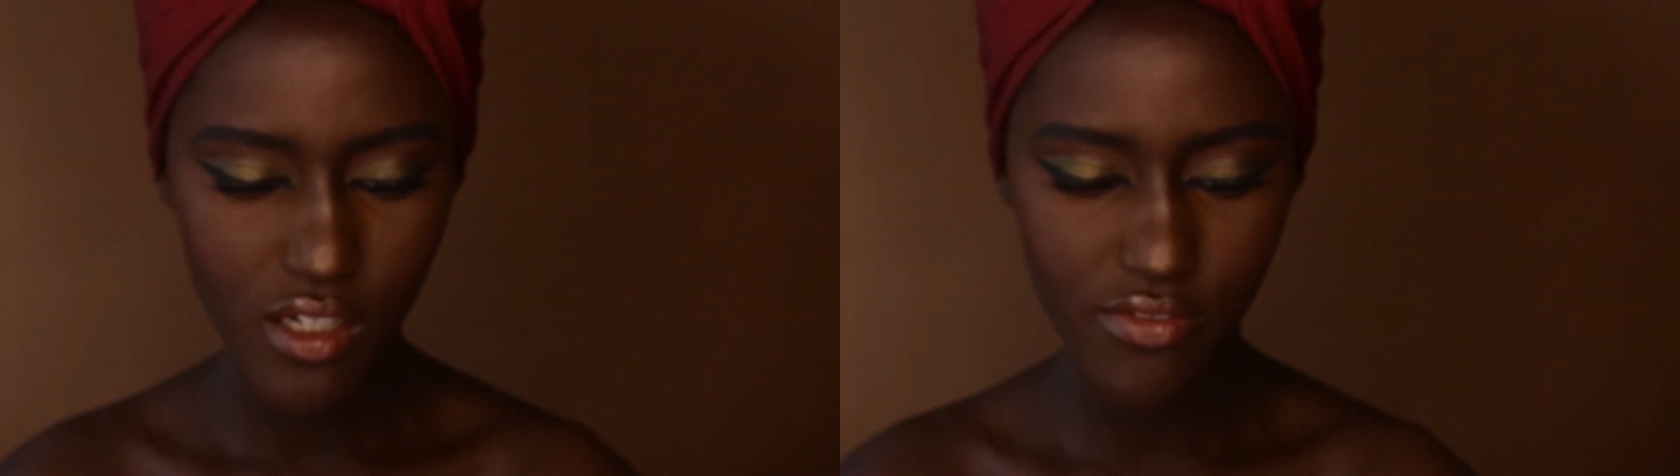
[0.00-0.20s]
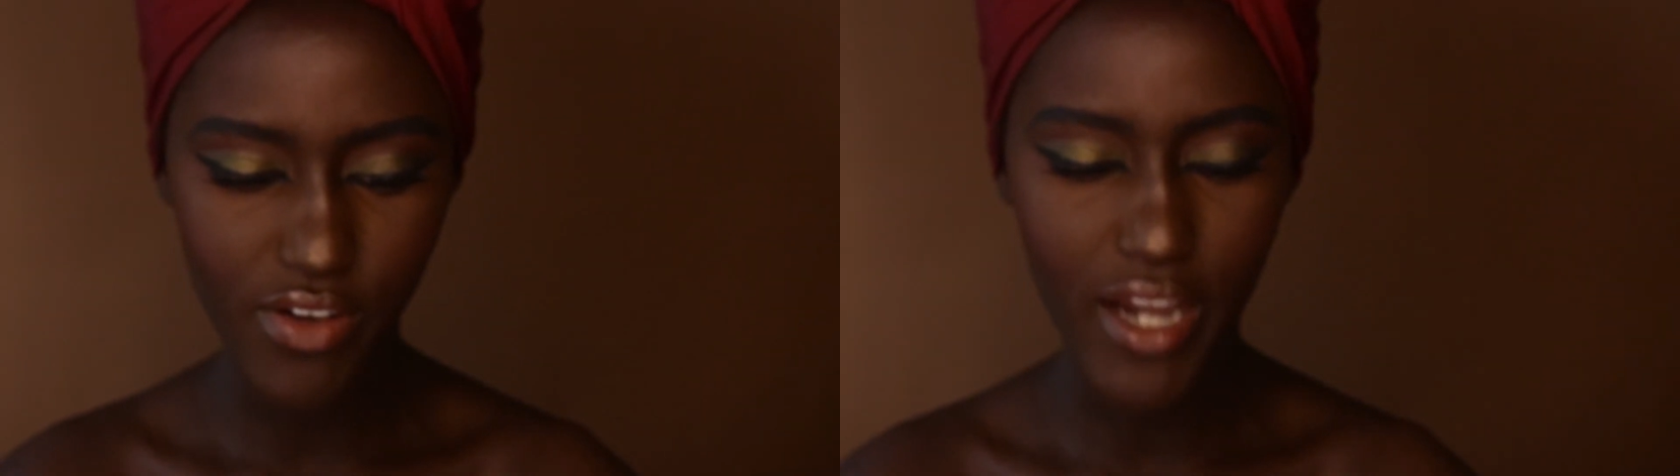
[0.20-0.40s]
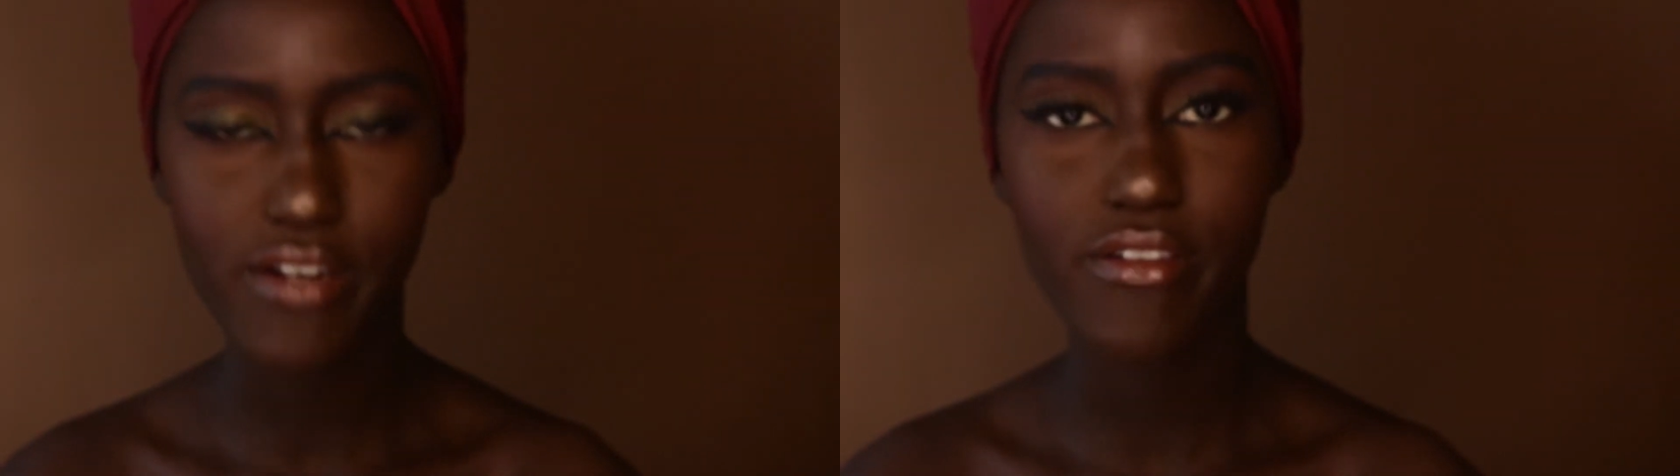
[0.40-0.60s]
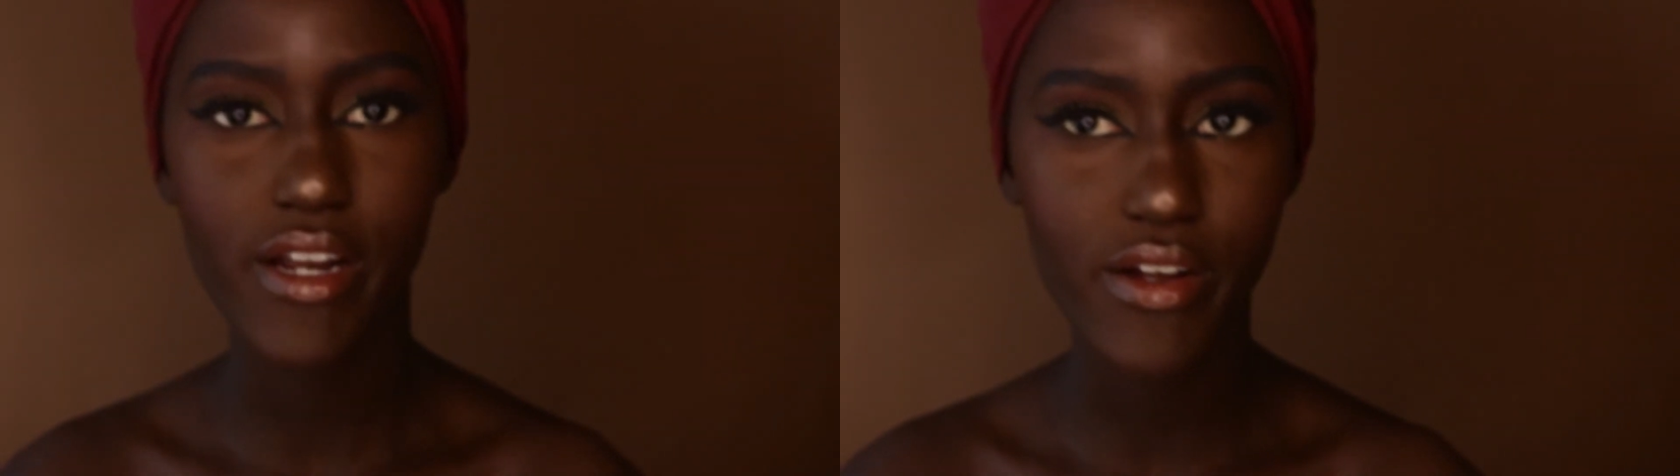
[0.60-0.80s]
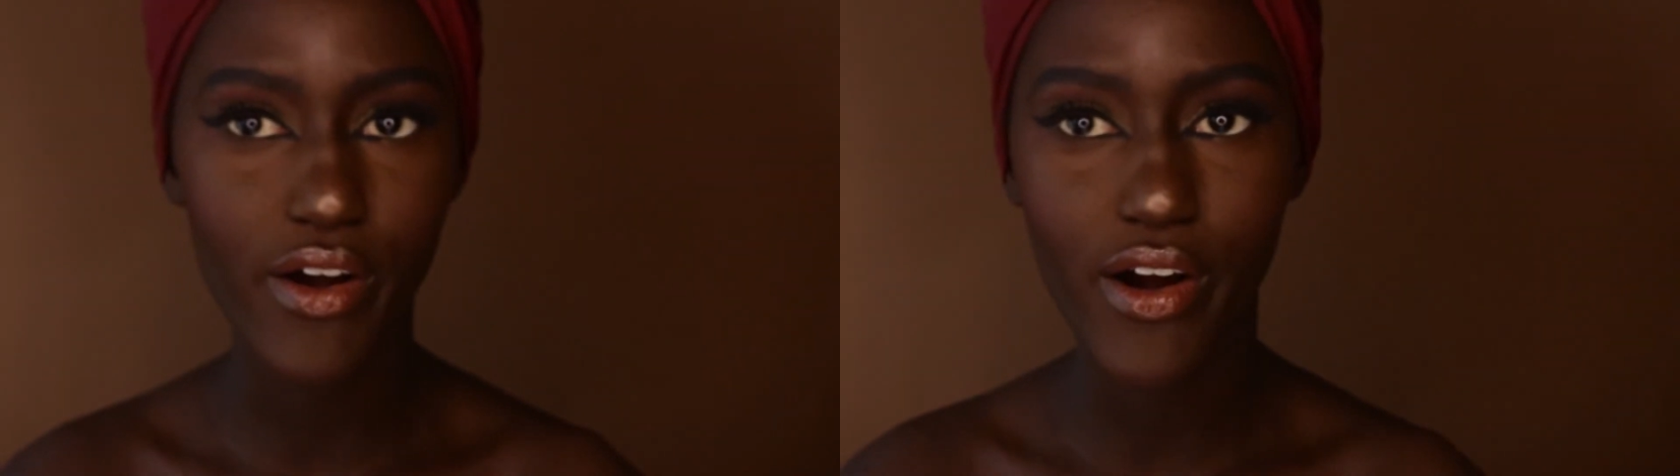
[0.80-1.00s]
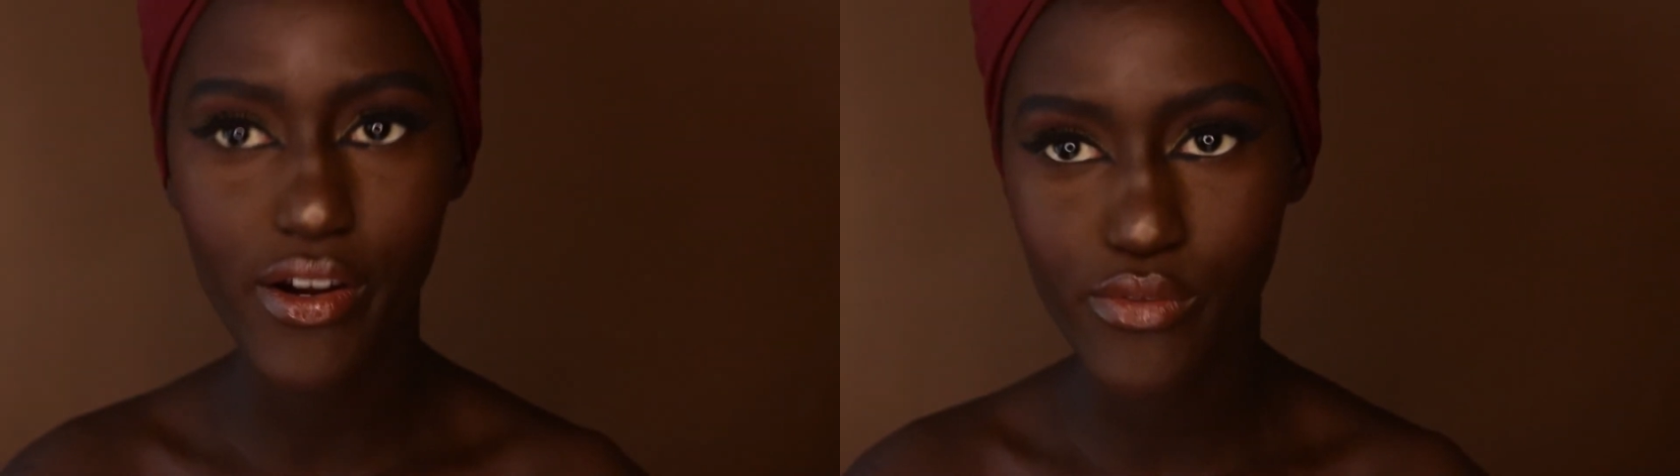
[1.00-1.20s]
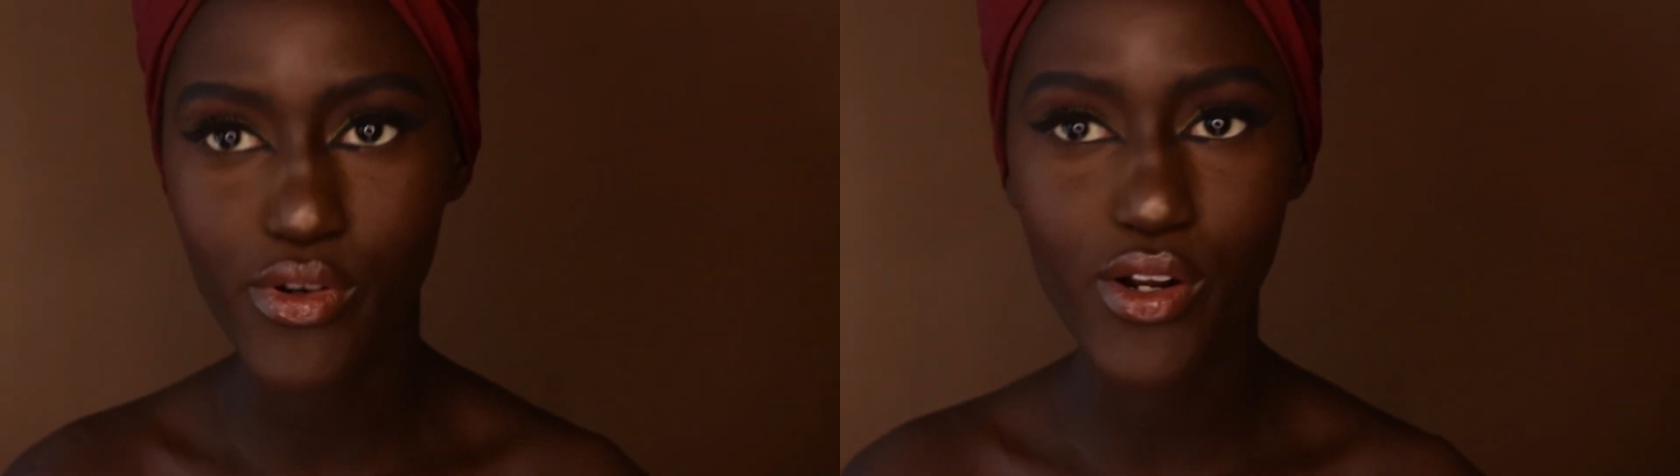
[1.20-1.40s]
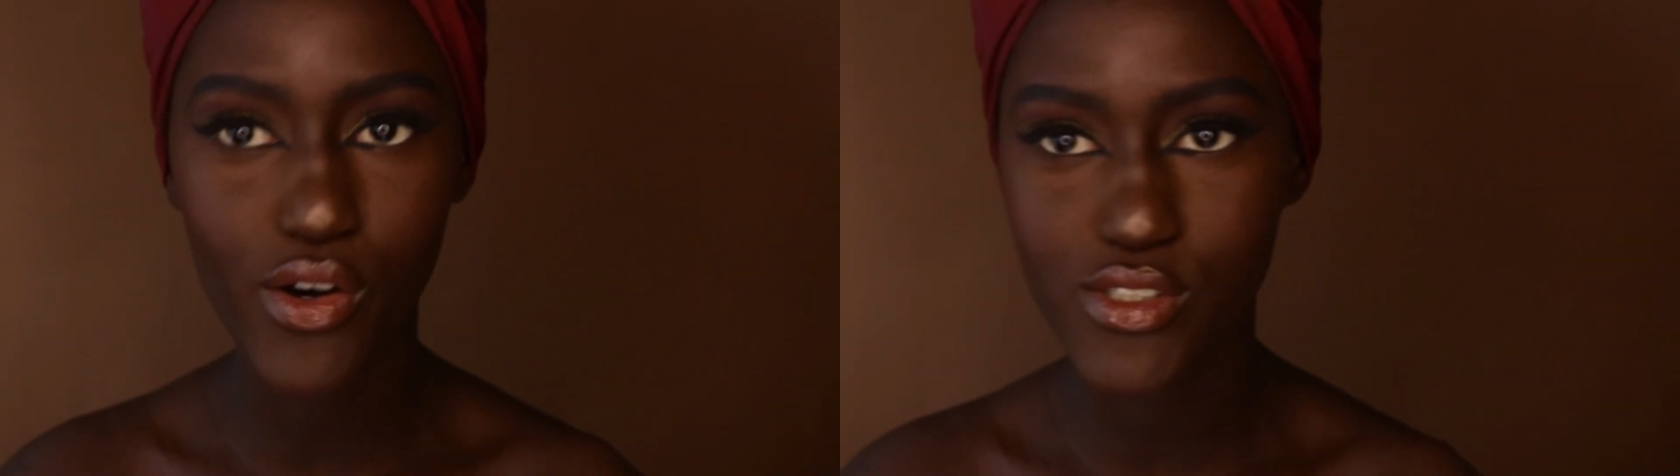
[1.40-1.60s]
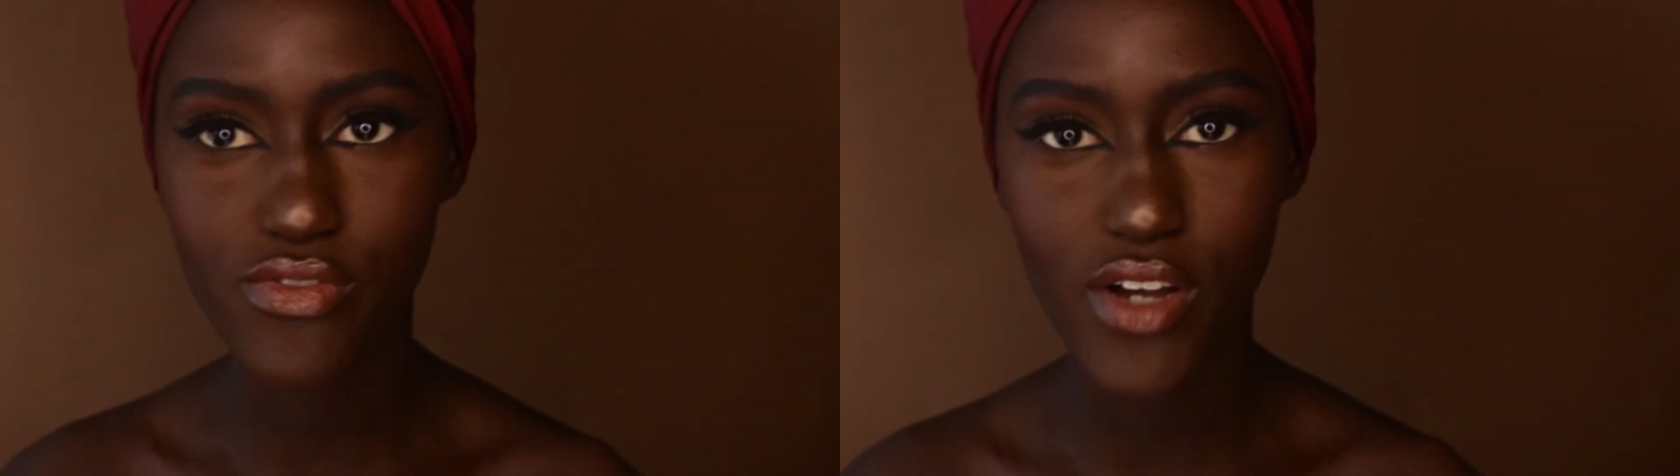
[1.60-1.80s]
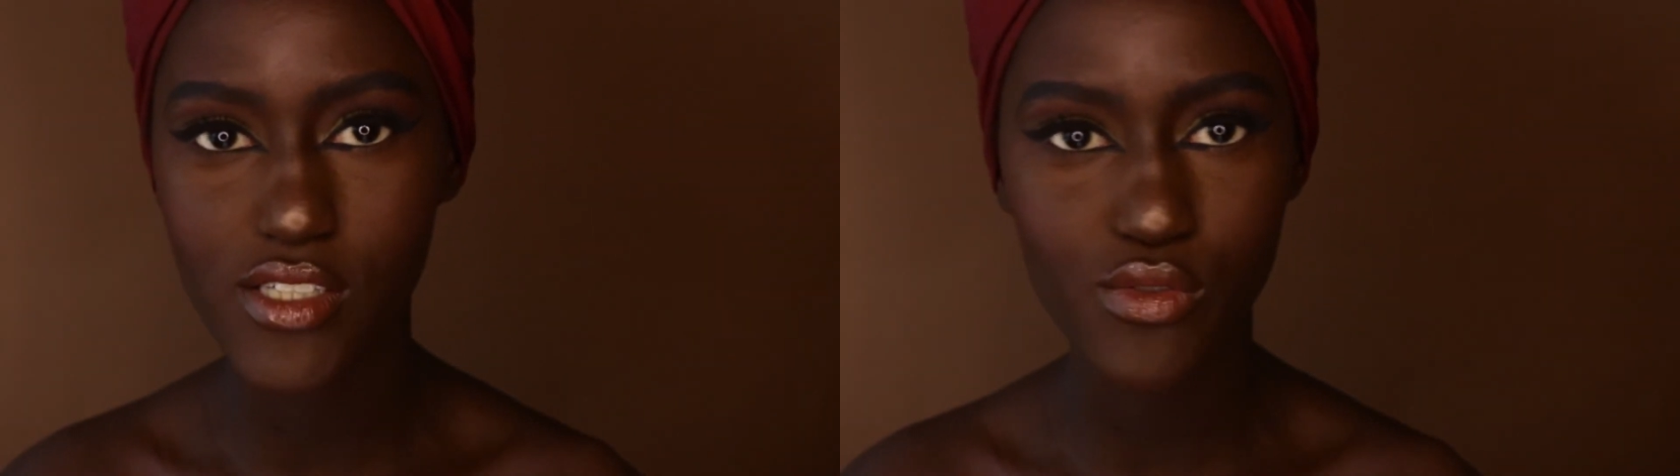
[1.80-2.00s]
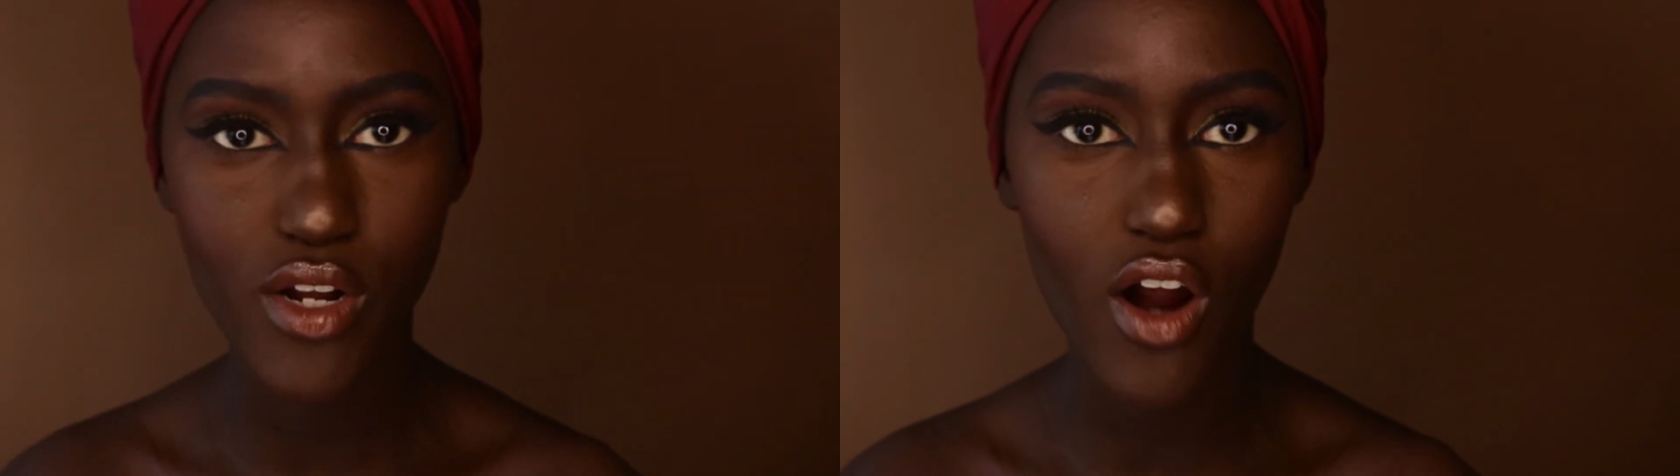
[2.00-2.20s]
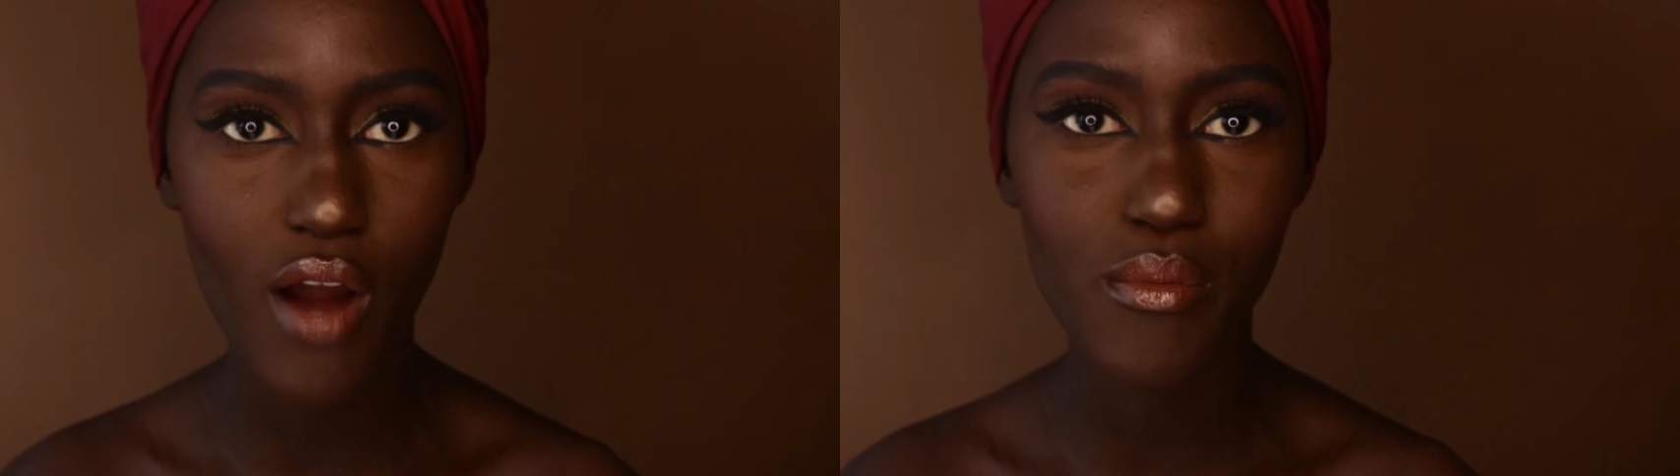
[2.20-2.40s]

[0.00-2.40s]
Find a red car. Everyone goes and finds a red car.